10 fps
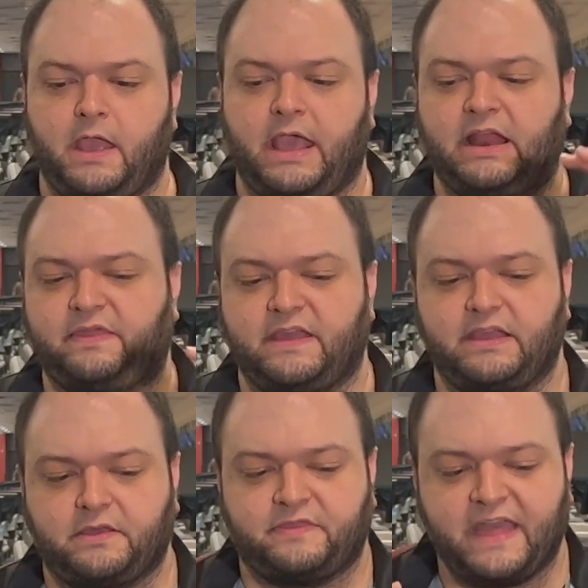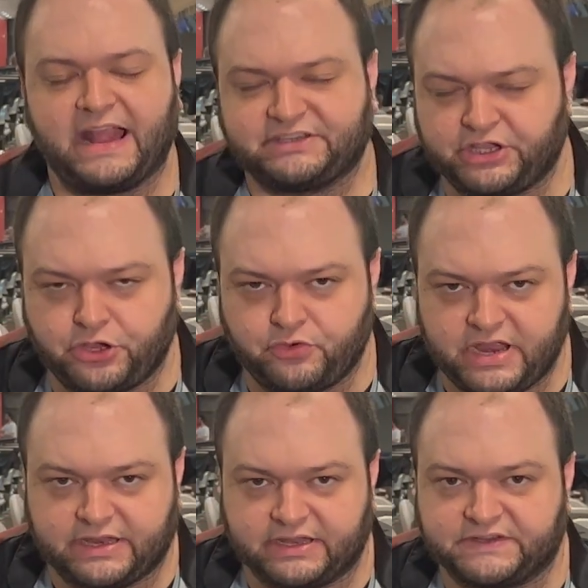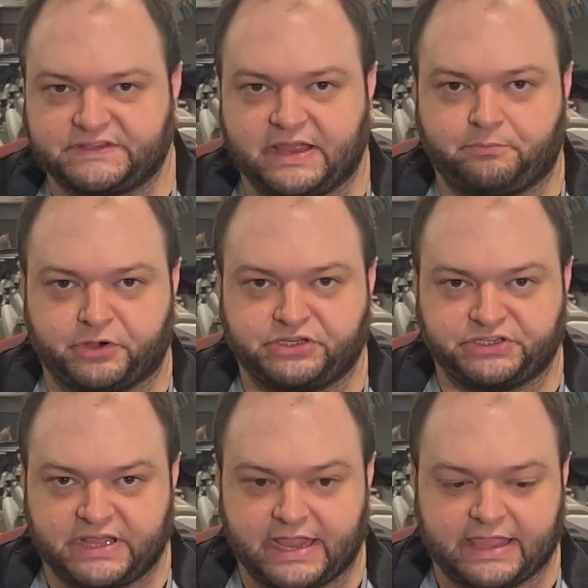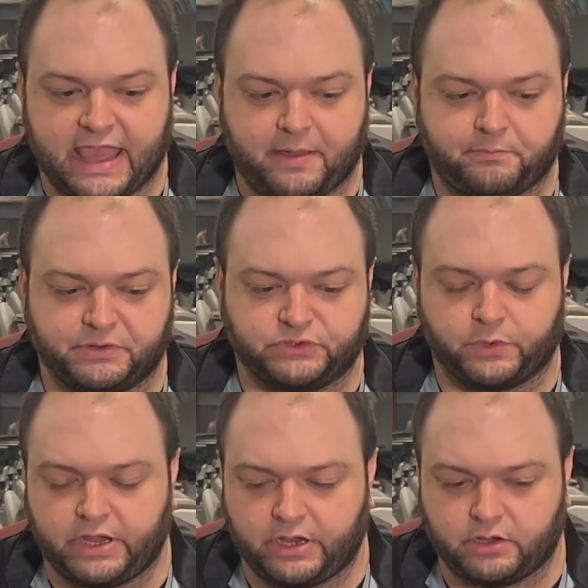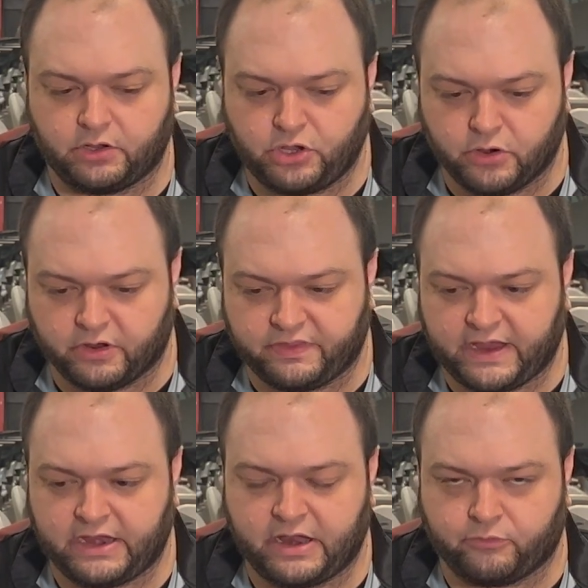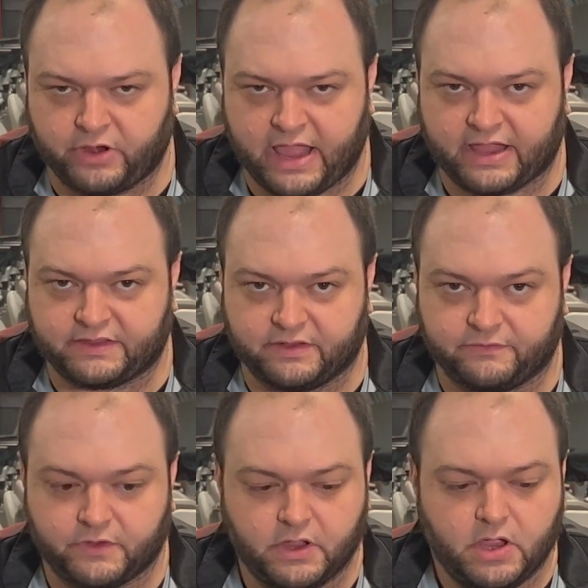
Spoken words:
And I think that's the uniqueness that bridges that gap between urethane and reactive.